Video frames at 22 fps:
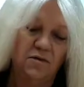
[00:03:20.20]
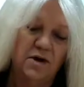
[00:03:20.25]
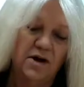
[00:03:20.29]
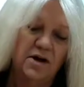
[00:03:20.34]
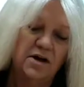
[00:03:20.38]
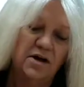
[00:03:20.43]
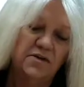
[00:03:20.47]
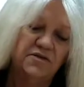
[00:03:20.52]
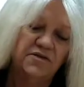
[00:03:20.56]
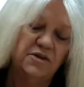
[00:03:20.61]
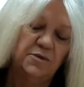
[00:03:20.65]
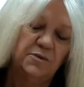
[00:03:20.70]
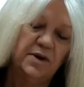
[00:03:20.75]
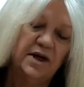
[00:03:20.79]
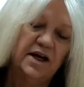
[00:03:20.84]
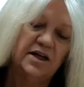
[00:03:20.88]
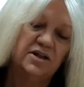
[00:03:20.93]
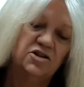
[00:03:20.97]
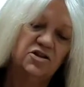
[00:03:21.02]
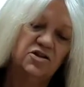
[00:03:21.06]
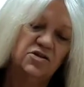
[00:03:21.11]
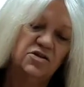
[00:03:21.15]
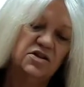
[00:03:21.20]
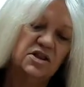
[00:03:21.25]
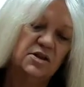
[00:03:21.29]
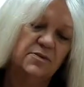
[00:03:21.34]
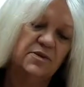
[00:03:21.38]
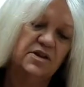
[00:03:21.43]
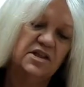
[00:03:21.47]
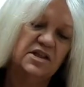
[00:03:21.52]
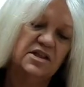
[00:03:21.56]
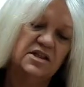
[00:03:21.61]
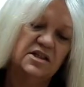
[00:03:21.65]
Right off the bat too,
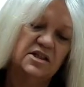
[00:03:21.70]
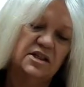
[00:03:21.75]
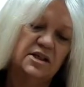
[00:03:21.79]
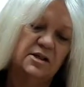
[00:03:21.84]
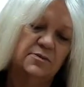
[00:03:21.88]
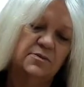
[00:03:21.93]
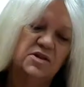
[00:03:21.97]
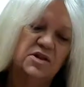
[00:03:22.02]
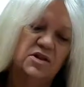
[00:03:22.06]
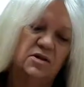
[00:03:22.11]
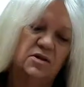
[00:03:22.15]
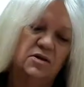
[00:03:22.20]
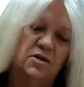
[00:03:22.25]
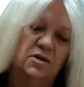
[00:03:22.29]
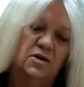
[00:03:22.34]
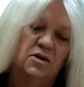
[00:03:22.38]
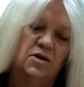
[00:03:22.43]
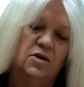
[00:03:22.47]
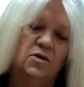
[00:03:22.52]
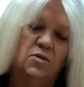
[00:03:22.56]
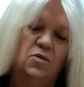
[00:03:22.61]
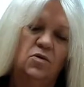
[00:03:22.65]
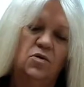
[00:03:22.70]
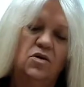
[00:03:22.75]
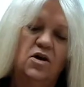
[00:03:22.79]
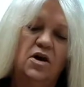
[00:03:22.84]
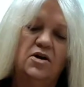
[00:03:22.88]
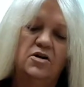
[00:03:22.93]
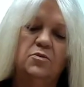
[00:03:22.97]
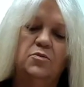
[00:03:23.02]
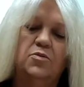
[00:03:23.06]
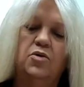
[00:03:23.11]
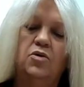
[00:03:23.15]
some of these stems will
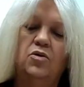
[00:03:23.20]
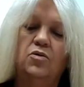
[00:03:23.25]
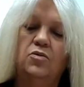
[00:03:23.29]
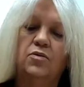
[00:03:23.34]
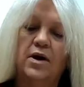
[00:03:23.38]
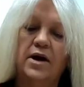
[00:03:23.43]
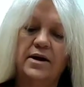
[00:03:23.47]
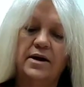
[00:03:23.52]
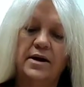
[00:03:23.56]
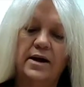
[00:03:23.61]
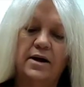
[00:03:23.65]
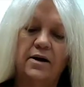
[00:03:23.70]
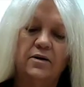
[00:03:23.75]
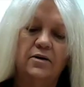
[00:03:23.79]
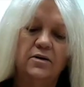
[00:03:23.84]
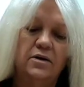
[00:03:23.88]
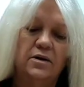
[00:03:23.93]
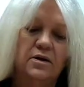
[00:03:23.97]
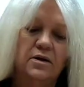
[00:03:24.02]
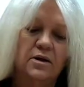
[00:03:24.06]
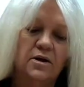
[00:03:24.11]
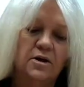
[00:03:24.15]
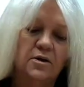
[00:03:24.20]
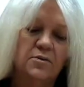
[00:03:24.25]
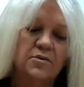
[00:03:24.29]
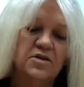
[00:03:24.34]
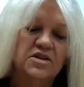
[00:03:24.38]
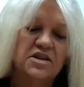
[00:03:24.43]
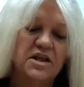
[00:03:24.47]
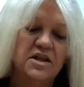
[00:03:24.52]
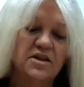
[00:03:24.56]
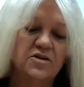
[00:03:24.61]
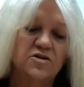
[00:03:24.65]
kind of pull right out.
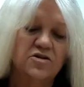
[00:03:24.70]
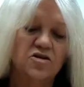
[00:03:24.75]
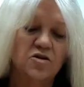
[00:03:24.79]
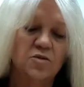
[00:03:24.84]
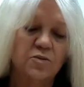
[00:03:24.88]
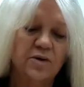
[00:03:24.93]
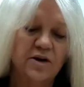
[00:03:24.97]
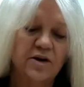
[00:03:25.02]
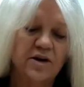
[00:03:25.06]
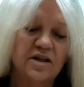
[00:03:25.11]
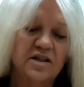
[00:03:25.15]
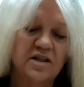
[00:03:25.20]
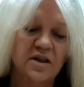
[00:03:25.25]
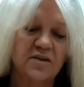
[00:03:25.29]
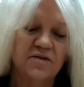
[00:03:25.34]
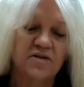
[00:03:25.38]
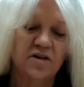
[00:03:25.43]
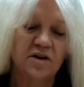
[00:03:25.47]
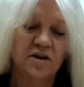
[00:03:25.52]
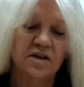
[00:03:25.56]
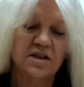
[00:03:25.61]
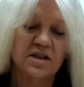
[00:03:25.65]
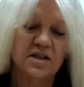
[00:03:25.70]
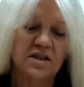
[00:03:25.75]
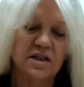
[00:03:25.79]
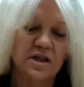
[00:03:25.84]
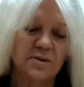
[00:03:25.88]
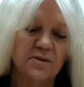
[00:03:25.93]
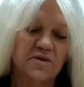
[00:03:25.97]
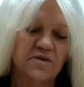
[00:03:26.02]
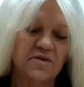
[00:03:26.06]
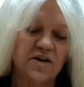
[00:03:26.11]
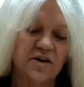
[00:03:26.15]
But see, there's no berries left on the
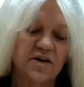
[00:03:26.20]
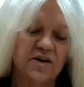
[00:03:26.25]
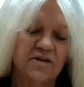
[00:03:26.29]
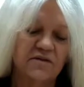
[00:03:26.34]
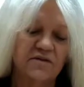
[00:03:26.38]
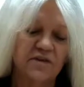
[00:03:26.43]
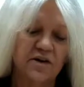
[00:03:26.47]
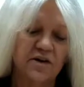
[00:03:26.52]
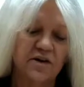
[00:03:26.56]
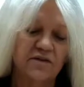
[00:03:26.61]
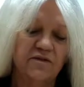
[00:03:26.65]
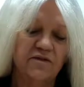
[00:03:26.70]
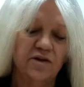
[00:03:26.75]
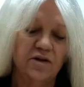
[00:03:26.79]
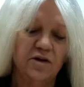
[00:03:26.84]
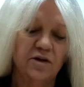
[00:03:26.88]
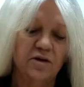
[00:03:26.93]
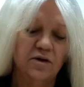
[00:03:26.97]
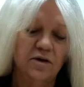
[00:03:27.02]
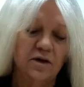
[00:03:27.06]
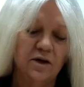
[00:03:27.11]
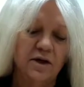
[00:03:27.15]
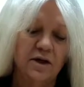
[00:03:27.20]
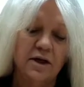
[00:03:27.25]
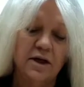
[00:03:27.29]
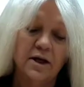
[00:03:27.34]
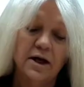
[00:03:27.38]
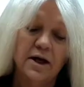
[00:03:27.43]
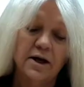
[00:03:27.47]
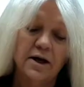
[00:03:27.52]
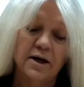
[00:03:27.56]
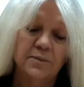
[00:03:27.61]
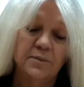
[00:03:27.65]
stems, very, very few.
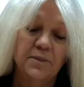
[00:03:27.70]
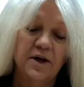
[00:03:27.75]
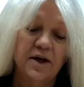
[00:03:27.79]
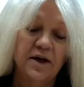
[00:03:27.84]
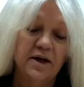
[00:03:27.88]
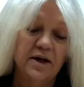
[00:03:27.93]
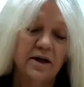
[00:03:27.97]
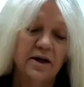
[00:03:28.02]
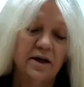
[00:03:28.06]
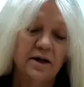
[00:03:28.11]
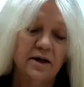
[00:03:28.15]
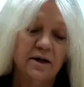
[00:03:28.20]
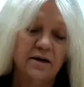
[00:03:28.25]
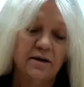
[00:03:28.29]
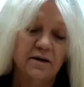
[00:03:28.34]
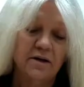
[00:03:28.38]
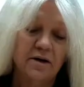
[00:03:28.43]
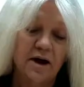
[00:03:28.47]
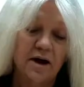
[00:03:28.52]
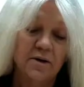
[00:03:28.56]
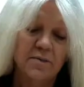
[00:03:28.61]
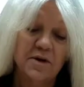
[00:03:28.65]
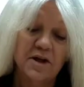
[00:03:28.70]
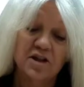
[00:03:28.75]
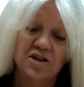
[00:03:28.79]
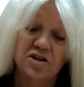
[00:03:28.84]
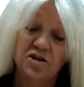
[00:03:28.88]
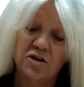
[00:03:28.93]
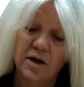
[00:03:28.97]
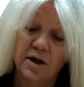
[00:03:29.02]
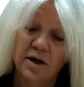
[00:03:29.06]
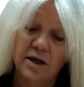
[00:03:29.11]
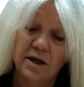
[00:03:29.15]
But I make
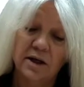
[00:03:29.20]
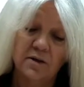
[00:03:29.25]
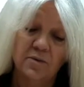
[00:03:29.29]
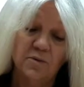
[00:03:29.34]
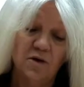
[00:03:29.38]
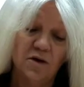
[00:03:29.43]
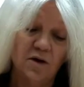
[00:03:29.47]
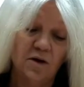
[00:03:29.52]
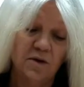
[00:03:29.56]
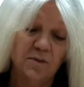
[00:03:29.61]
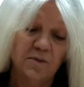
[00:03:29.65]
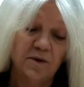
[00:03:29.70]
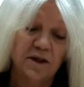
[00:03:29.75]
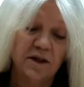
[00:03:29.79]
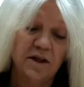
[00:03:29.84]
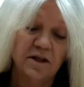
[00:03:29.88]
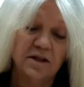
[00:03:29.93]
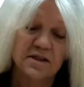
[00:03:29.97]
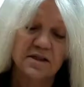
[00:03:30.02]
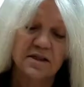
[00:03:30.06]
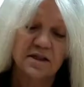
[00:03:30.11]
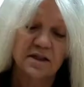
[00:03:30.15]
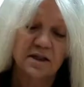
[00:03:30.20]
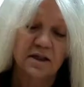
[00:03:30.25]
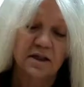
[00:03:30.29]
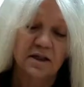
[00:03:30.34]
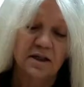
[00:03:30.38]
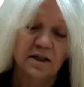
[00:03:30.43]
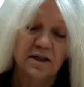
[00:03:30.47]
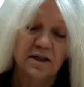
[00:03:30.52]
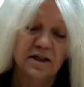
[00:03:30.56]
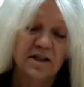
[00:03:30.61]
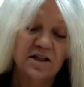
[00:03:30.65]
sure I get them all because
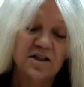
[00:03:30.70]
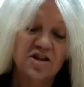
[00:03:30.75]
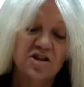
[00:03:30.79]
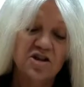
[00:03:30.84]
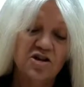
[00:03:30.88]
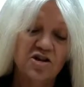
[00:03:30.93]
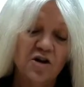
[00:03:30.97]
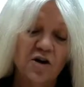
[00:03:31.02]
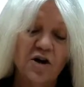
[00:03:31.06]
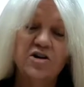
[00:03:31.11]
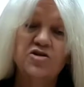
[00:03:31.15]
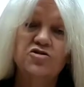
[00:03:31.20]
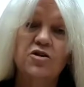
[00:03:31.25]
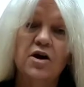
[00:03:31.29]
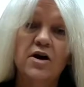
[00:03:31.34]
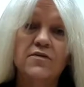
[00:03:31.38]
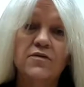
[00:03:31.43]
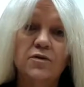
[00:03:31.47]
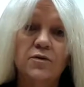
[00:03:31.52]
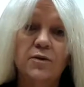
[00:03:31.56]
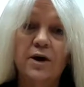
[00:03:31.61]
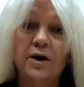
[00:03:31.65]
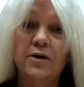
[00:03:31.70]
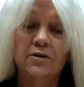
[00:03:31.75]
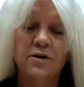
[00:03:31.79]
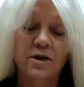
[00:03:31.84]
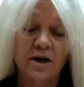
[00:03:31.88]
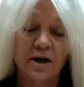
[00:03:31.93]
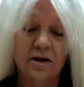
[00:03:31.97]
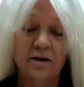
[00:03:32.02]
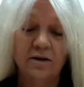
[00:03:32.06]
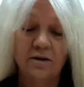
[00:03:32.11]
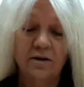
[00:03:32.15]
this, you know, I drive around
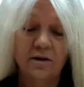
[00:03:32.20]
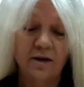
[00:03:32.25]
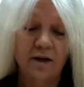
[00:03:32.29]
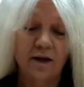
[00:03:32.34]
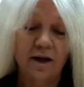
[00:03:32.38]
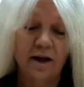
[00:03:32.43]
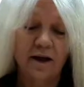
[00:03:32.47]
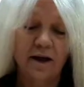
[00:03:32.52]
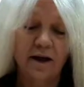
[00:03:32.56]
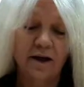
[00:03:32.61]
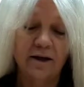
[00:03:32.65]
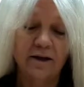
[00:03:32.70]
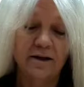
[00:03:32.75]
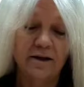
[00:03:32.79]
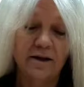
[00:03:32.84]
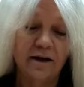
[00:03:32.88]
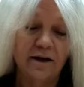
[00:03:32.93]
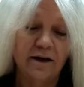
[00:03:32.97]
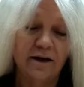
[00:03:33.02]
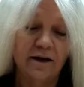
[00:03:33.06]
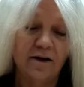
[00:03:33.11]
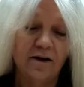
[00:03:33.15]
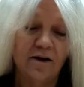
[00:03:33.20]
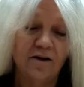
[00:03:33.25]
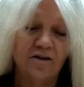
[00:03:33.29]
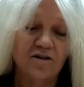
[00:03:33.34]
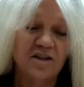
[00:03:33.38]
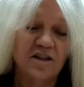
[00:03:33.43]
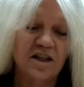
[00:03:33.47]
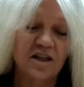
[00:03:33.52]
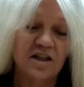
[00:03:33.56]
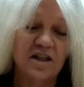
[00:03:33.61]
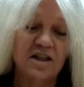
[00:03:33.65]
now and I'll
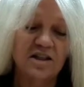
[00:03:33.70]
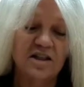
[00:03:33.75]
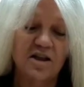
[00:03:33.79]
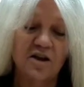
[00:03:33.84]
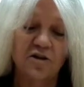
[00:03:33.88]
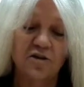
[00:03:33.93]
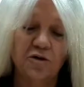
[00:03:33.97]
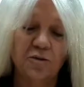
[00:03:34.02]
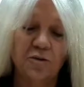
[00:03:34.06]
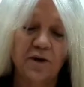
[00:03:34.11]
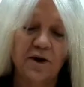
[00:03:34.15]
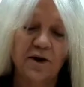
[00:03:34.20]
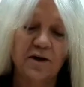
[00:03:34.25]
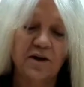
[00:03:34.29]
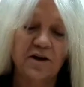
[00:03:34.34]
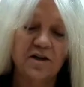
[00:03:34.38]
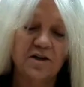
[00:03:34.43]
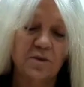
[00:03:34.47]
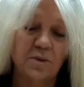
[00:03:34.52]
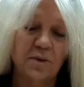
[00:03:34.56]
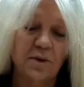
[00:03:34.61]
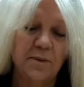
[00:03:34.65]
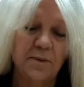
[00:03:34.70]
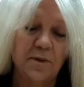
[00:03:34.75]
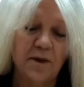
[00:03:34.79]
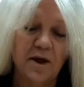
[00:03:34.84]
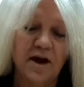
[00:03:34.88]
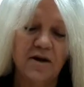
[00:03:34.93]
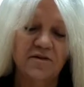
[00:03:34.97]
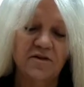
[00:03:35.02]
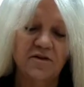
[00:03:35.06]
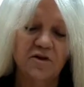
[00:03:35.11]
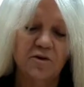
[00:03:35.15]
see these elderberries that people
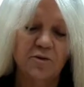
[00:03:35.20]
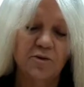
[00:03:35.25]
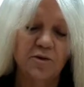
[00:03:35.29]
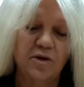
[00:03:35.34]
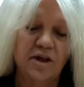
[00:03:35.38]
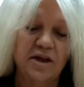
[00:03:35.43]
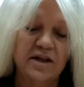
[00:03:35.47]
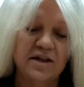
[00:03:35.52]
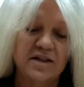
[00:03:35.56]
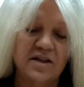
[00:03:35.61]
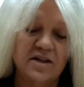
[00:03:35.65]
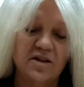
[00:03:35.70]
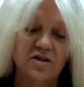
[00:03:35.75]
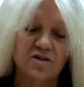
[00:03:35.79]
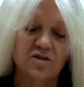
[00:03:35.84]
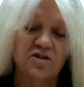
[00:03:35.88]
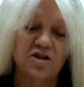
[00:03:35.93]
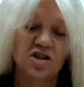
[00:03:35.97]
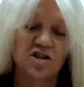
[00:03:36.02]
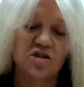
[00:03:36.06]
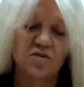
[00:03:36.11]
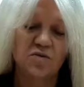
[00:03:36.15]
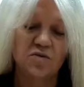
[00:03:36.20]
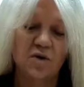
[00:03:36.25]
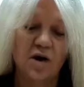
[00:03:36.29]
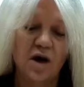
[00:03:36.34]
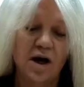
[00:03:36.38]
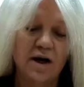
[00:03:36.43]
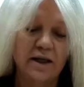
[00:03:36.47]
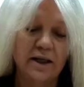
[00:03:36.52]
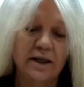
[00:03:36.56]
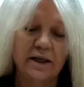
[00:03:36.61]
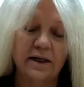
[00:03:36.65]
have on their place and they're just
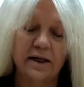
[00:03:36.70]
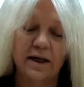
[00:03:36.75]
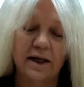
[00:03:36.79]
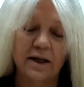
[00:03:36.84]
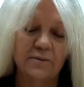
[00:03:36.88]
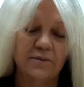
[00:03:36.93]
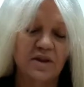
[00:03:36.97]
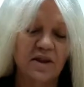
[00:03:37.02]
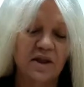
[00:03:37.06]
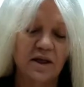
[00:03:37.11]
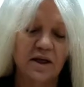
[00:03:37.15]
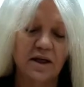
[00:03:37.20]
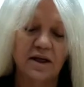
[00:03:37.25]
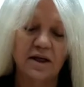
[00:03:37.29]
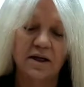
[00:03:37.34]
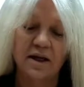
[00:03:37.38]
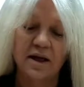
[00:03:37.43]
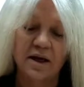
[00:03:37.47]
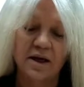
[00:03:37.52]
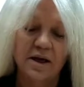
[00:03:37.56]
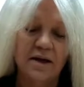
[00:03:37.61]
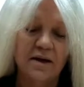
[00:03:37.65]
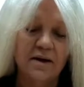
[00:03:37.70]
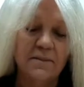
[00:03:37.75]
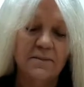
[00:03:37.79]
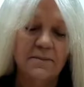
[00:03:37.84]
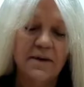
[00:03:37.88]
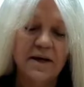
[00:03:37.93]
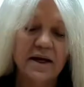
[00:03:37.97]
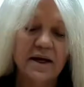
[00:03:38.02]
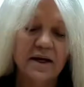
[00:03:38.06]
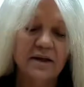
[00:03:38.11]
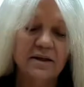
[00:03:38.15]
rotting, and I'm thinking,
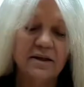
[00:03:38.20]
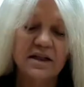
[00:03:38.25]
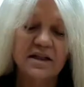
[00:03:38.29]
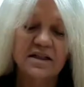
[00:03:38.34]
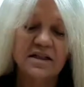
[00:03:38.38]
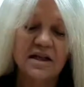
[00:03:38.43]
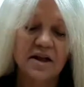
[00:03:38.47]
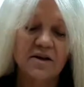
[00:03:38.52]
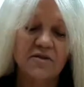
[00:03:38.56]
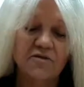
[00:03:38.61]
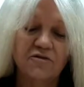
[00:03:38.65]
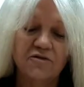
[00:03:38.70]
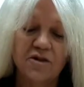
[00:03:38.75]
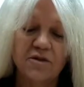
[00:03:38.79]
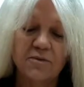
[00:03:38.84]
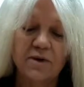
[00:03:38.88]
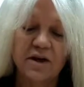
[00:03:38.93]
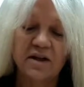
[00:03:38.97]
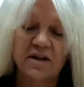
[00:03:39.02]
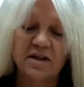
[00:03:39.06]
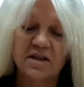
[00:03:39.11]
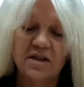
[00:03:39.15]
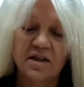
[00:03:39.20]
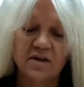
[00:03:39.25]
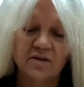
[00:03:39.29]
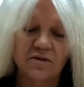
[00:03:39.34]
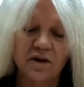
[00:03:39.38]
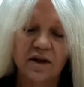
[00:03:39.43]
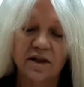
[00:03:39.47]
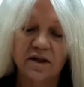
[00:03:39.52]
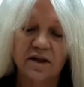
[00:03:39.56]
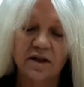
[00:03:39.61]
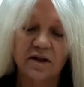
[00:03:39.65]
man, that's like free medicine
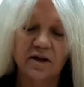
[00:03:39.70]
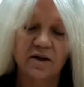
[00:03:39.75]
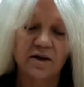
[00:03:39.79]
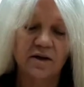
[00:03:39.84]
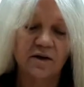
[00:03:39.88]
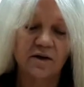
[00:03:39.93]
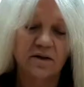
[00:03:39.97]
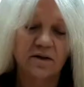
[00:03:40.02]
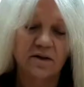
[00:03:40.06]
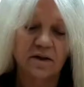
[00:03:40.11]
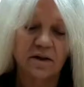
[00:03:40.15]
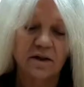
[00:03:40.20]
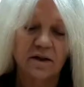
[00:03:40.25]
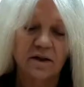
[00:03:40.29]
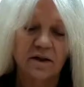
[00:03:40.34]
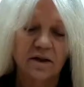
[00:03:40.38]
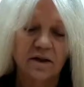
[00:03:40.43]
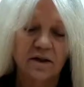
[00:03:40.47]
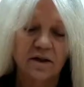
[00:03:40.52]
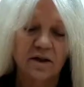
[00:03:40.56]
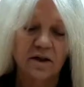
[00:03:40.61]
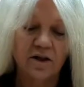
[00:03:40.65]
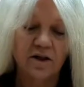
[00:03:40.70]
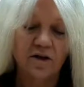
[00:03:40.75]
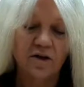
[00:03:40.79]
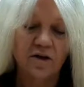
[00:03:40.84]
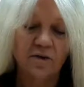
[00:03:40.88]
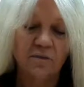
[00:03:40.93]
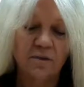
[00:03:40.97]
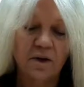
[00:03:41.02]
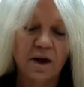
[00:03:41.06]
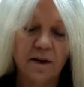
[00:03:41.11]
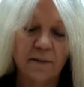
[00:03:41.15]
right there. You
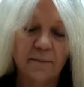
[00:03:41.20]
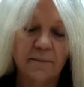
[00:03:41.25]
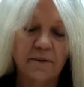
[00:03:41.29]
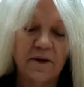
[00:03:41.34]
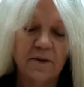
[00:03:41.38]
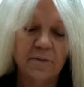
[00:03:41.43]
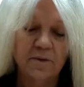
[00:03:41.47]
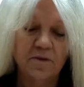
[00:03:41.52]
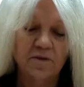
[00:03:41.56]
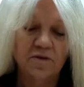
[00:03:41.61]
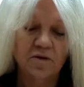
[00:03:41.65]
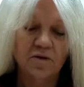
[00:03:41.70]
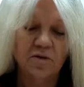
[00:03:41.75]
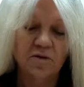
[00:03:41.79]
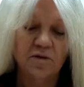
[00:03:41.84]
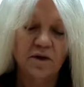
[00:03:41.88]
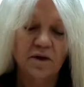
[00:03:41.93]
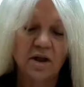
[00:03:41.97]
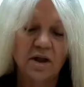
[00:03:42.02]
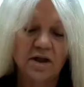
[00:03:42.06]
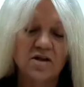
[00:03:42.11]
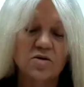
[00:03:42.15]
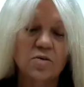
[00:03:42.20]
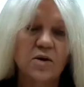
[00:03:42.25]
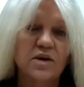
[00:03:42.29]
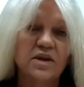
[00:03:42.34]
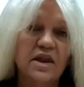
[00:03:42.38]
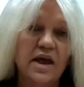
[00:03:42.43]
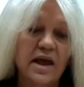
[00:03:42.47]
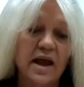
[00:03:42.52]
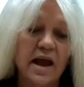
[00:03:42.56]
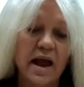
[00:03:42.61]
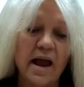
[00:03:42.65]
know, and people don't realize
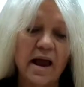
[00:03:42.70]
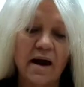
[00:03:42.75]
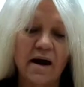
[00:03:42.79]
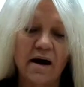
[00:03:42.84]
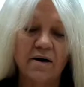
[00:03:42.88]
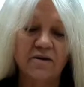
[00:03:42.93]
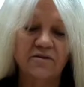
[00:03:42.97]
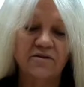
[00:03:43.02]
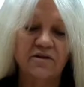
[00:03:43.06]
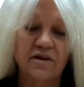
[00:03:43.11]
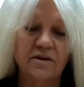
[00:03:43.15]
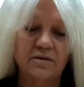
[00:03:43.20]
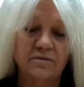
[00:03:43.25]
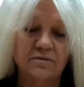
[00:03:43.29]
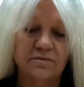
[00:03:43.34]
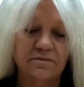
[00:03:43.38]
what they have.